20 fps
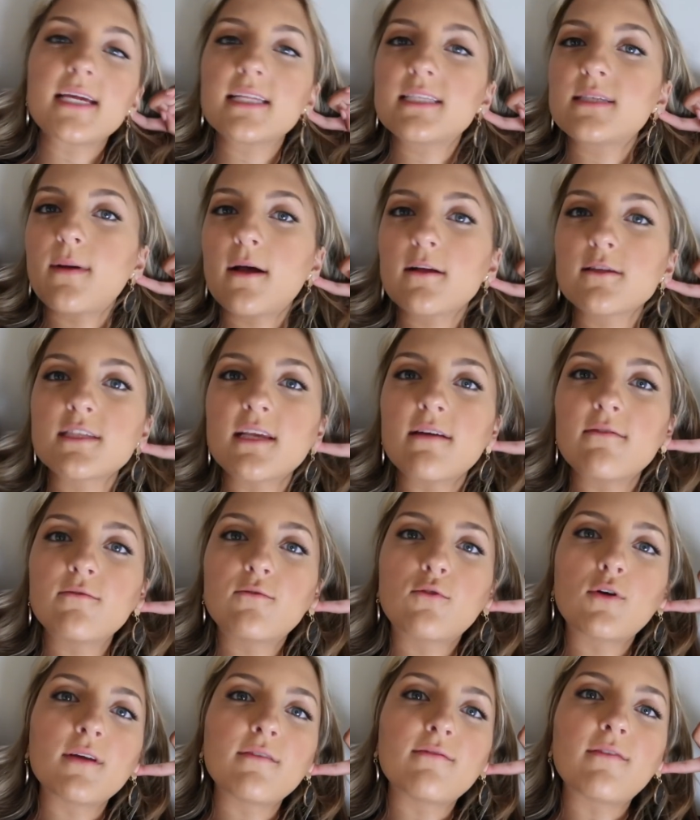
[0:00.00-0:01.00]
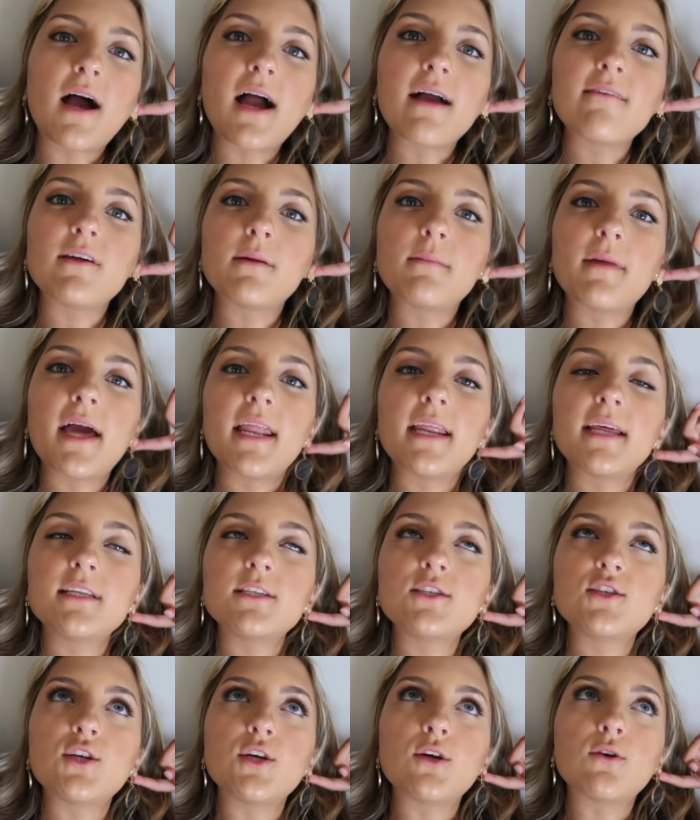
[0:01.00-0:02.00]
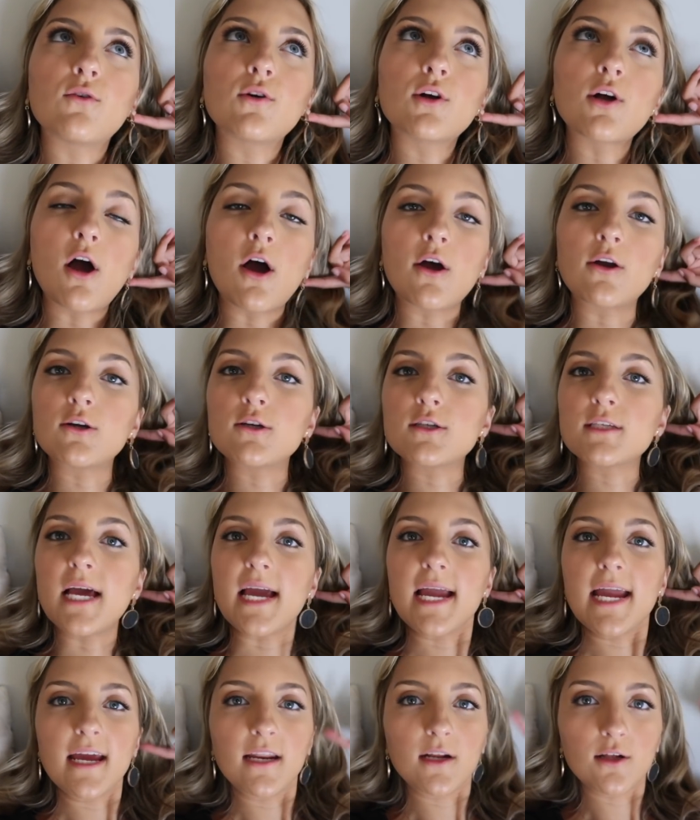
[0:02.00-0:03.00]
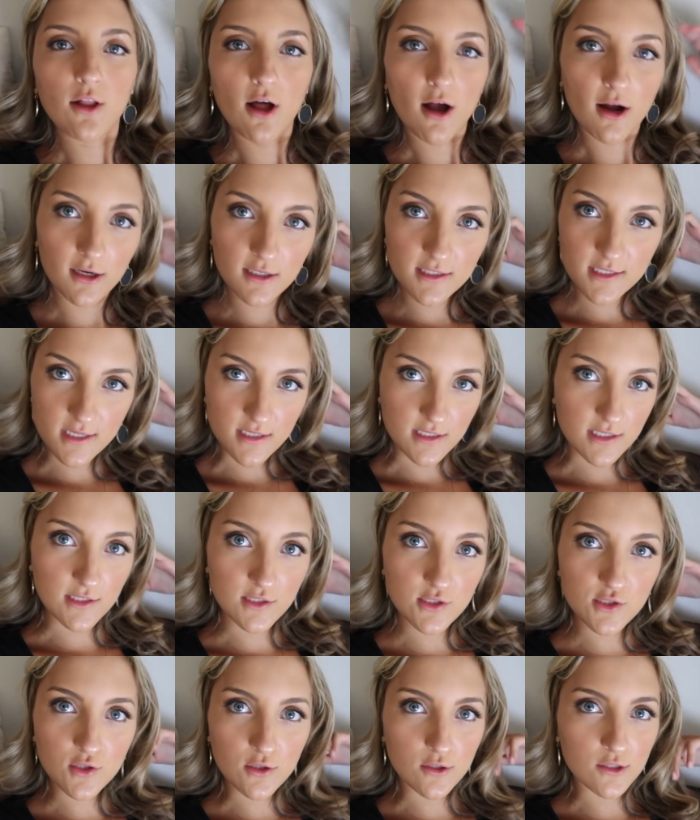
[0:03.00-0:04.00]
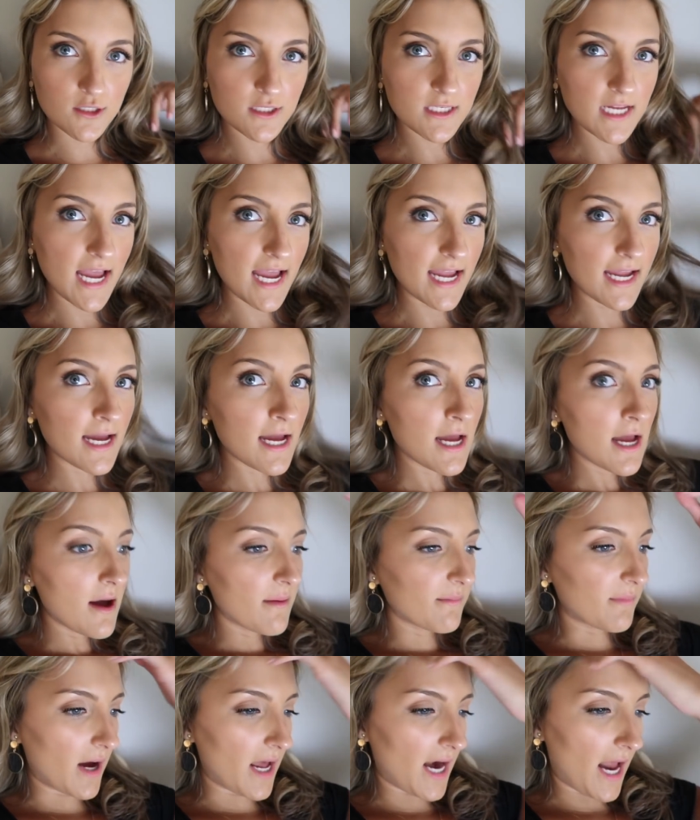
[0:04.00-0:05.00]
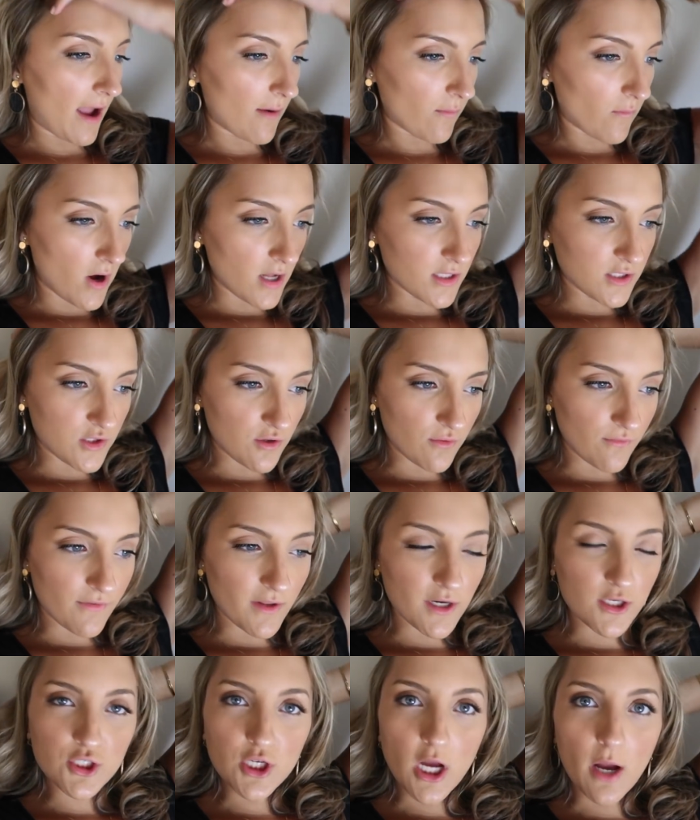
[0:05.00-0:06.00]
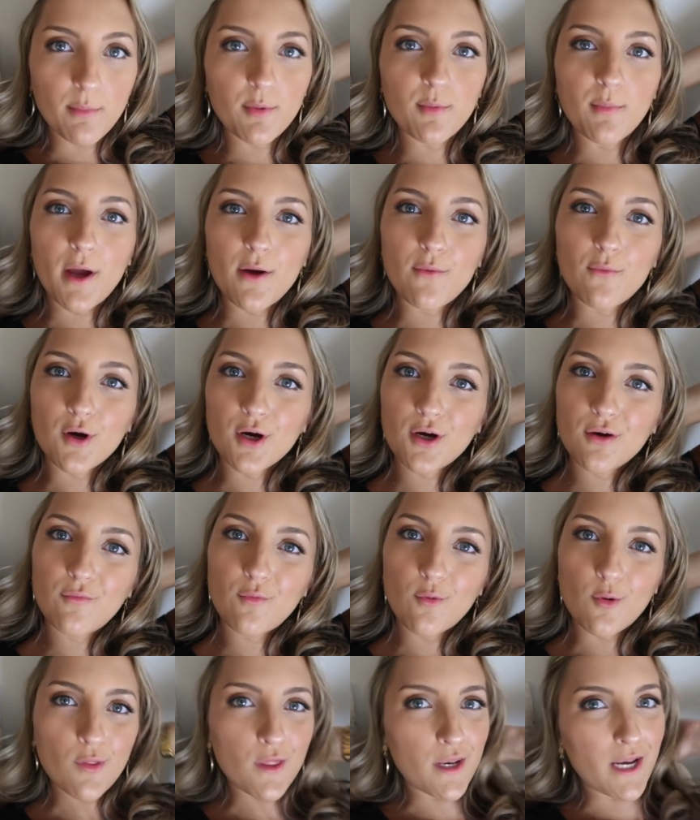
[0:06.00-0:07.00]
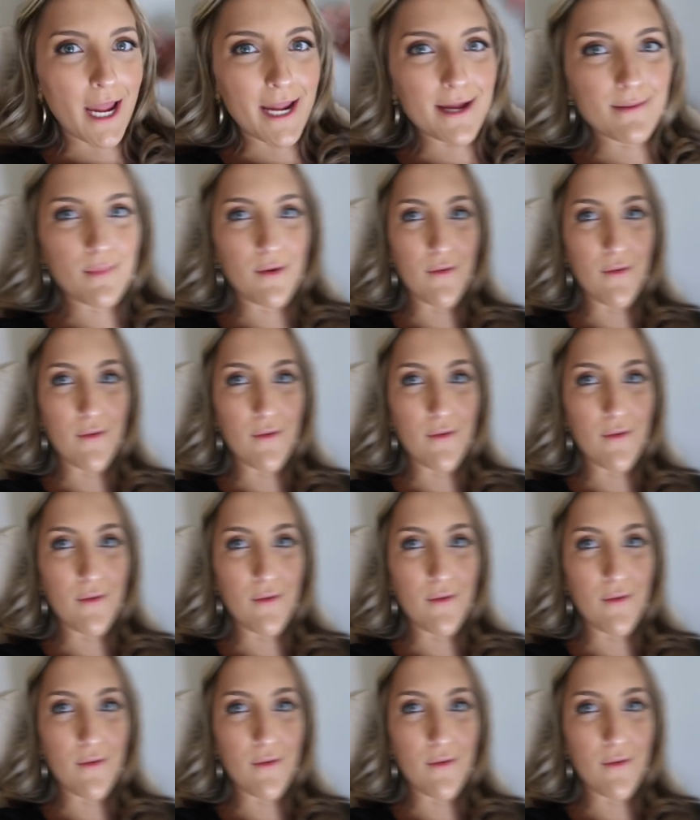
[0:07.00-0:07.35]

It's about 7:45 and I'm headed to Connor's at 8 o'clock since it's Thursday, but I want to finish up my work for the night